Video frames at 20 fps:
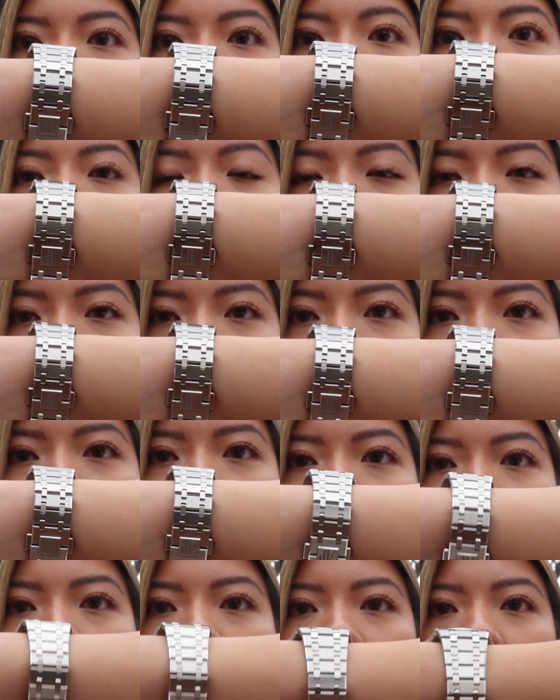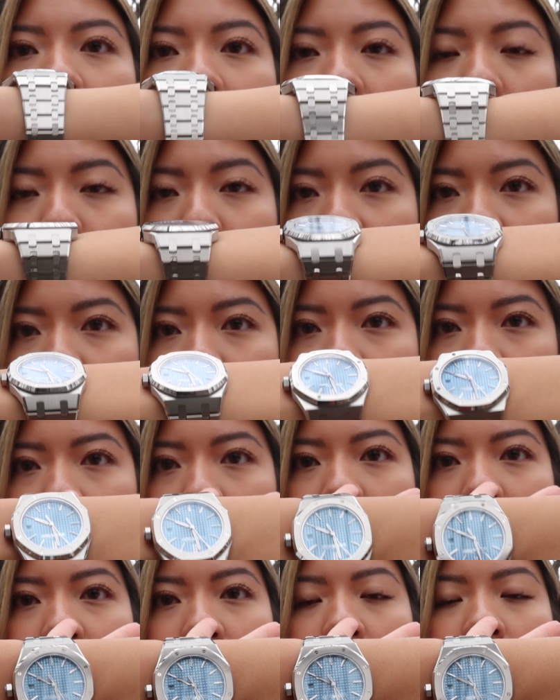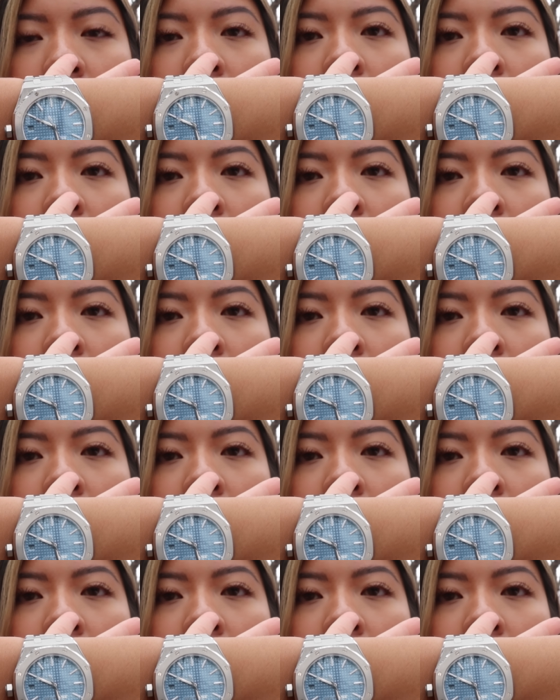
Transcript: if you watched that video, like I mentioned,